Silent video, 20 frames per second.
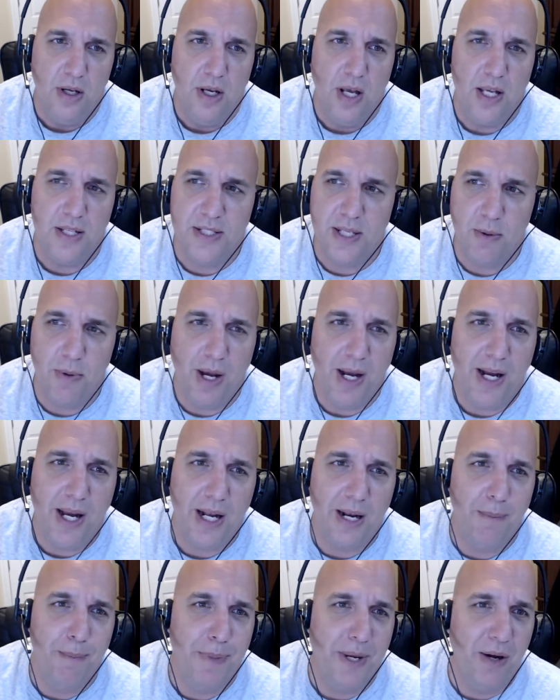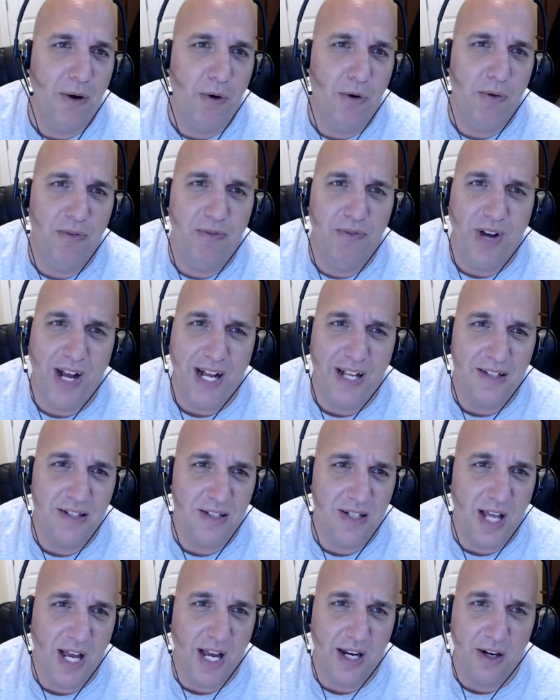I said, well, I got a big old fat
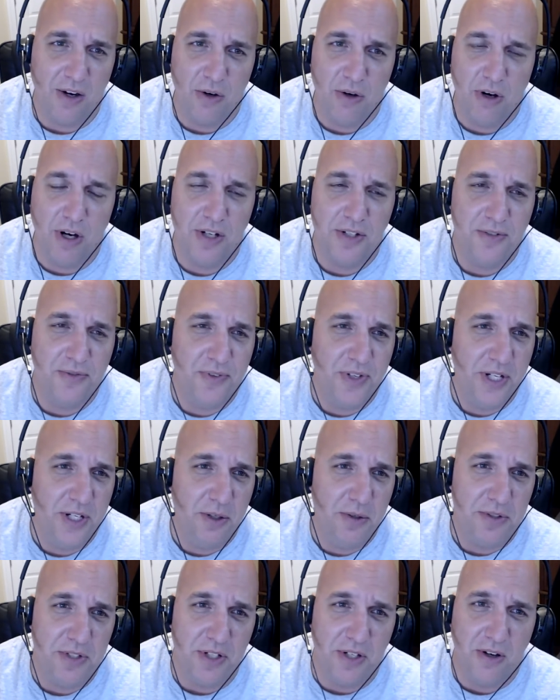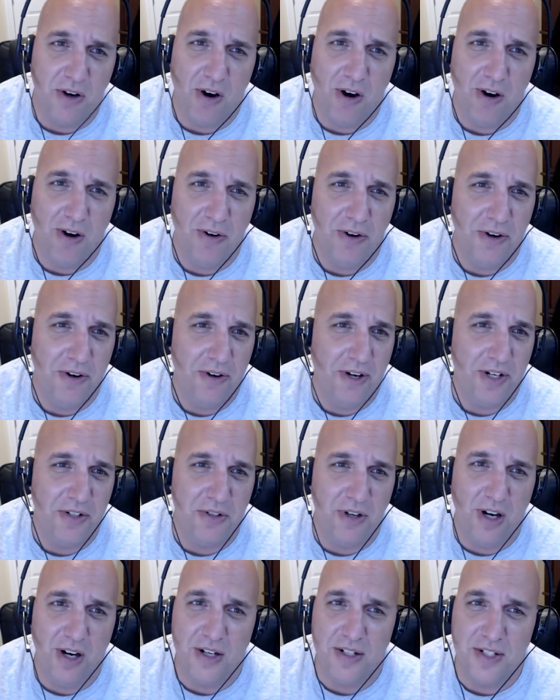stack of Crutchfields and Car Audio and
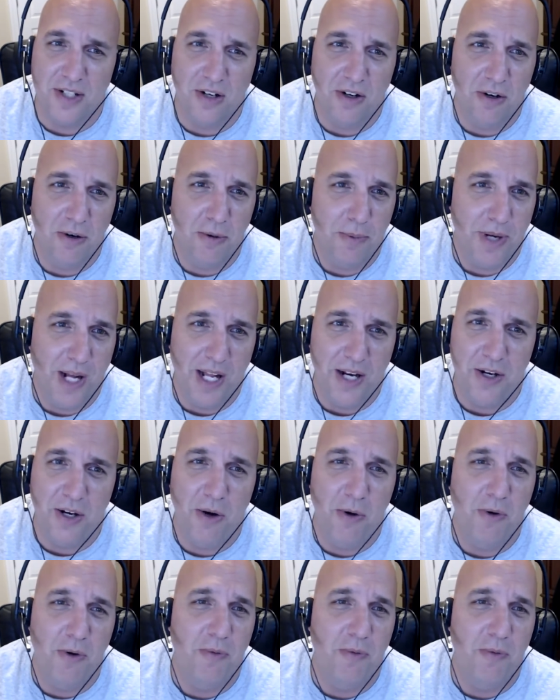Electronics at home, and I know